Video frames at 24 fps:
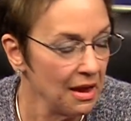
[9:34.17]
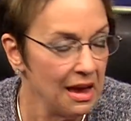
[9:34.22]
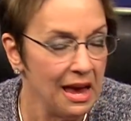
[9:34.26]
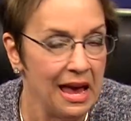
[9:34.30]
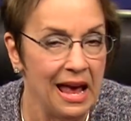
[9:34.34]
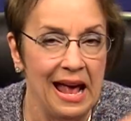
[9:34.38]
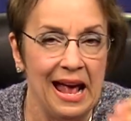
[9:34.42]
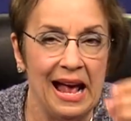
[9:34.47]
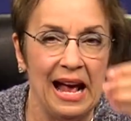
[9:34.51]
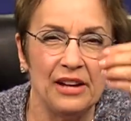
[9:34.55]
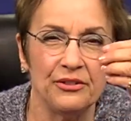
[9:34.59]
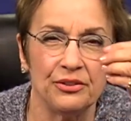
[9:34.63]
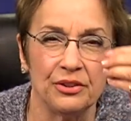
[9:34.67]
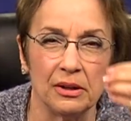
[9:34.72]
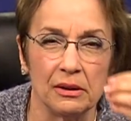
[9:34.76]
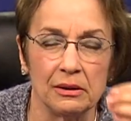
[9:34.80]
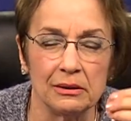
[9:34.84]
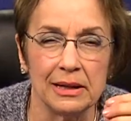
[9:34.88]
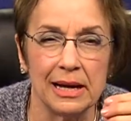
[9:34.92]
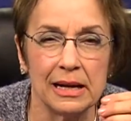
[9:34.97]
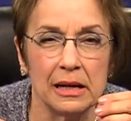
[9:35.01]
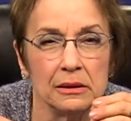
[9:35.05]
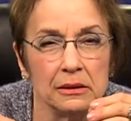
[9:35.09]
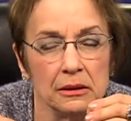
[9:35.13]
has
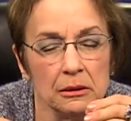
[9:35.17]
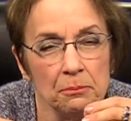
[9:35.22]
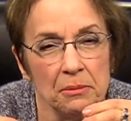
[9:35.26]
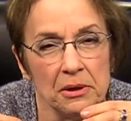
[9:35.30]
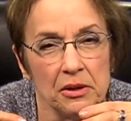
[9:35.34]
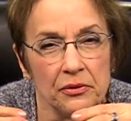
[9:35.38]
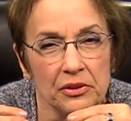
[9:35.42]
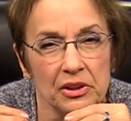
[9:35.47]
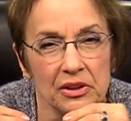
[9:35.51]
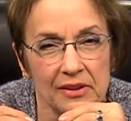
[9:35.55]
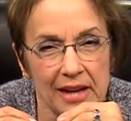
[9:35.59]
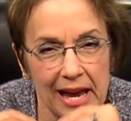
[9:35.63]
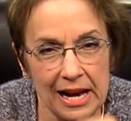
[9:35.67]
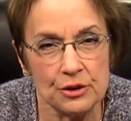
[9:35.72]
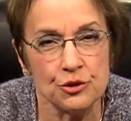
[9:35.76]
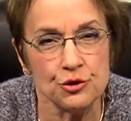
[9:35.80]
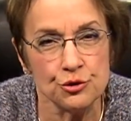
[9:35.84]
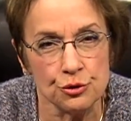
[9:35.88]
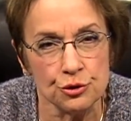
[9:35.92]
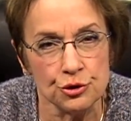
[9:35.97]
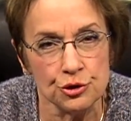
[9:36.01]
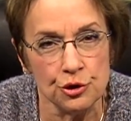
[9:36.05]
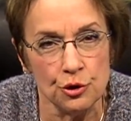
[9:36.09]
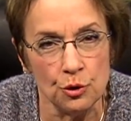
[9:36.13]
like a little bit of a texture
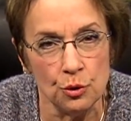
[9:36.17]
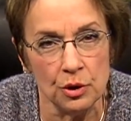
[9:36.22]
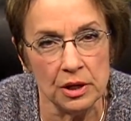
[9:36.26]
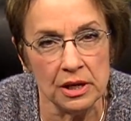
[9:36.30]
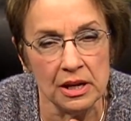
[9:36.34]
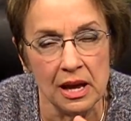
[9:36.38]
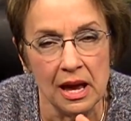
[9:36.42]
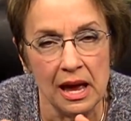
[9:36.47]
to it.